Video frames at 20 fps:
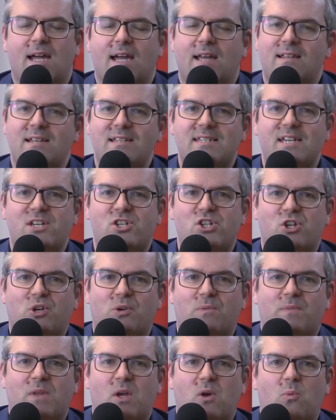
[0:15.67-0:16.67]
In this
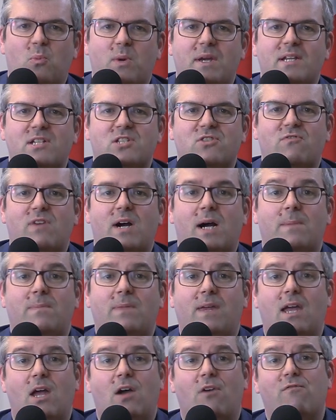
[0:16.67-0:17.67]
issue, we describe
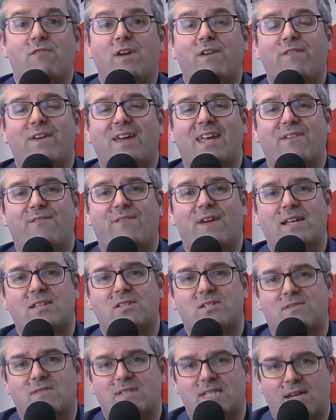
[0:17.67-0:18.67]
the horrific
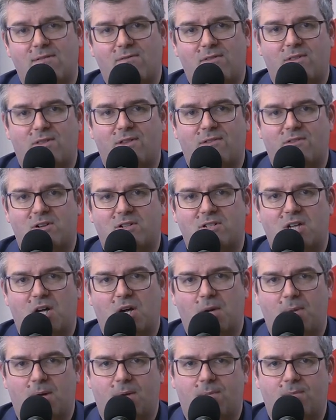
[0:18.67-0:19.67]
events of 7th of
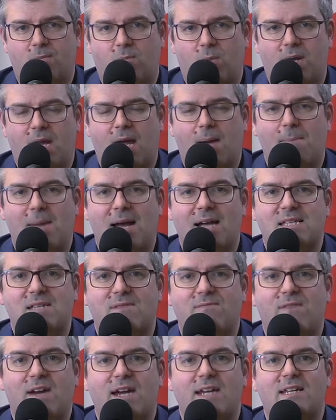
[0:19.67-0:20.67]
October, when Hamas
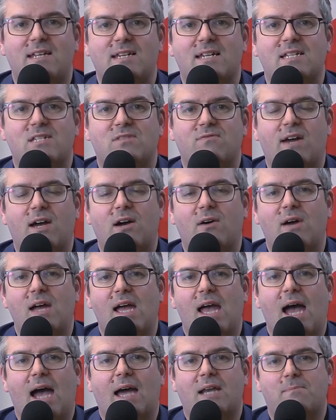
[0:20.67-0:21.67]
invaded Israel
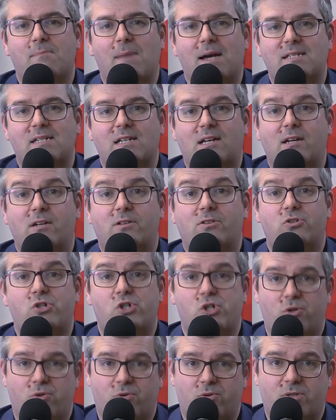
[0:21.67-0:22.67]
and massacred
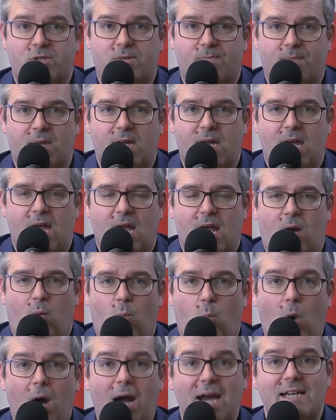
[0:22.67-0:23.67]
Jews,
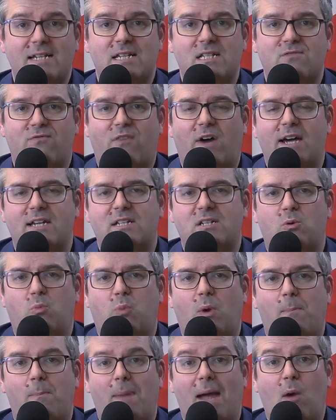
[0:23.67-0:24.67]
and why it is vital
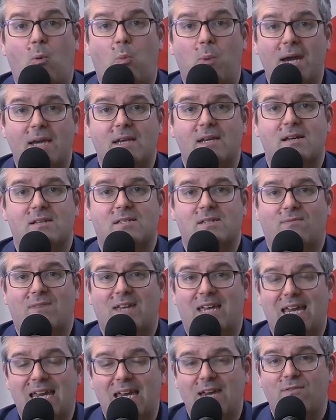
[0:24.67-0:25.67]
we bear witness of
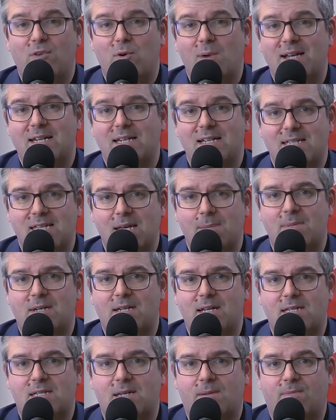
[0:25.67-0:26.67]
the evil
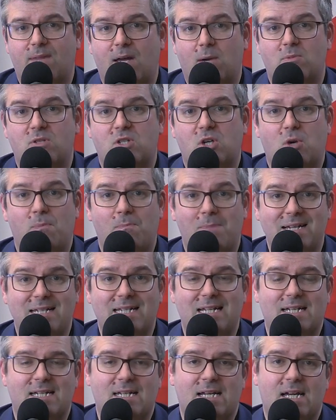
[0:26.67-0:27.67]
antisemitism that was
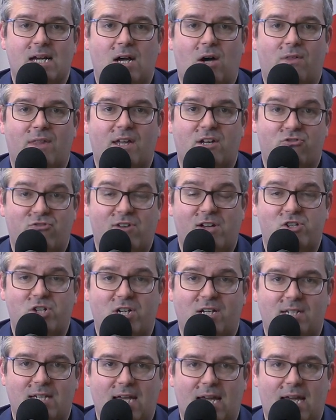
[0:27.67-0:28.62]
committed on that tragic